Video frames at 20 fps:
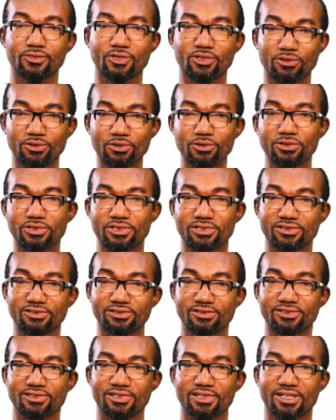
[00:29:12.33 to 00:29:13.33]
Good.
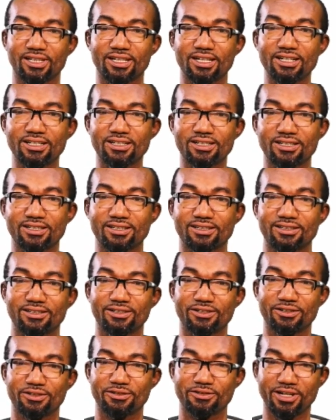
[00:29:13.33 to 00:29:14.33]
Kids,
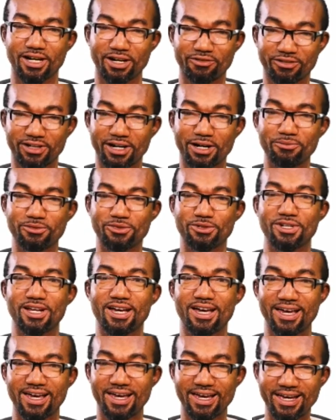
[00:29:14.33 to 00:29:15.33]
we have come to the
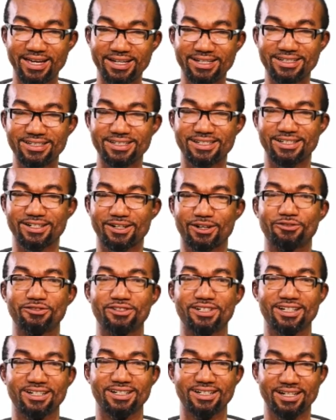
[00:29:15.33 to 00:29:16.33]
end of
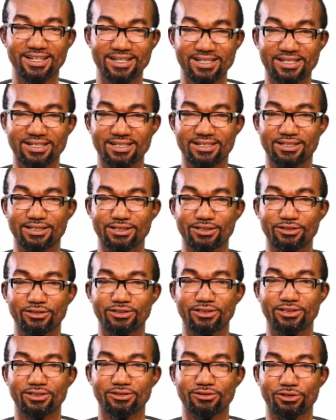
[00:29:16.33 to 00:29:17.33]
the lesson
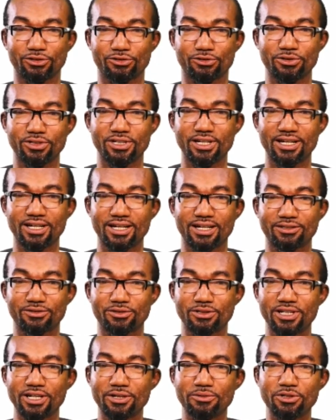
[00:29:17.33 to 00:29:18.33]
for today. And
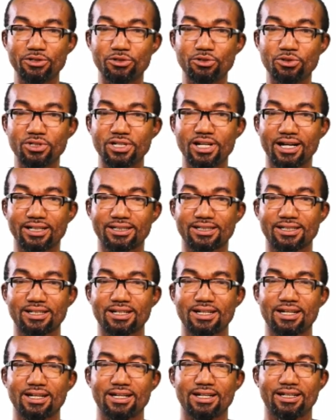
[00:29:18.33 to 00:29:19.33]
today we looked at
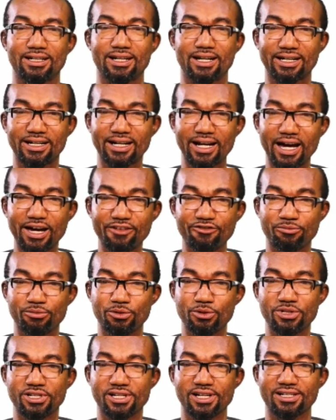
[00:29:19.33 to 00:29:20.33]
the life
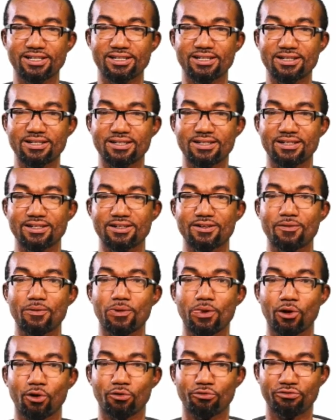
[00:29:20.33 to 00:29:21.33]
processes
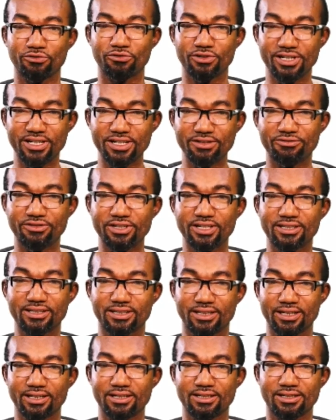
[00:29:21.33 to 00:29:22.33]
of living
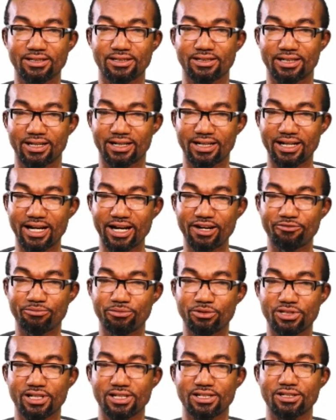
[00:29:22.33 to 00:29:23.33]
things. The life
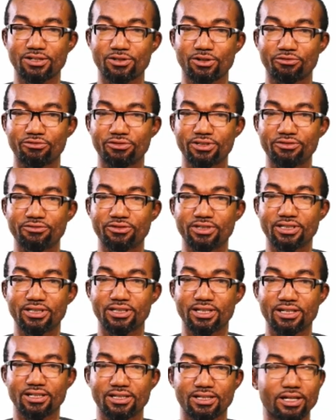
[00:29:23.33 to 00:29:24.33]
processes of living
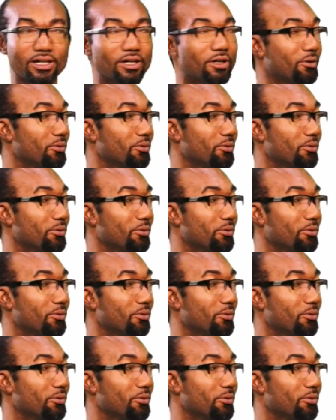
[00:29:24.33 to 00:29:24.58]
things.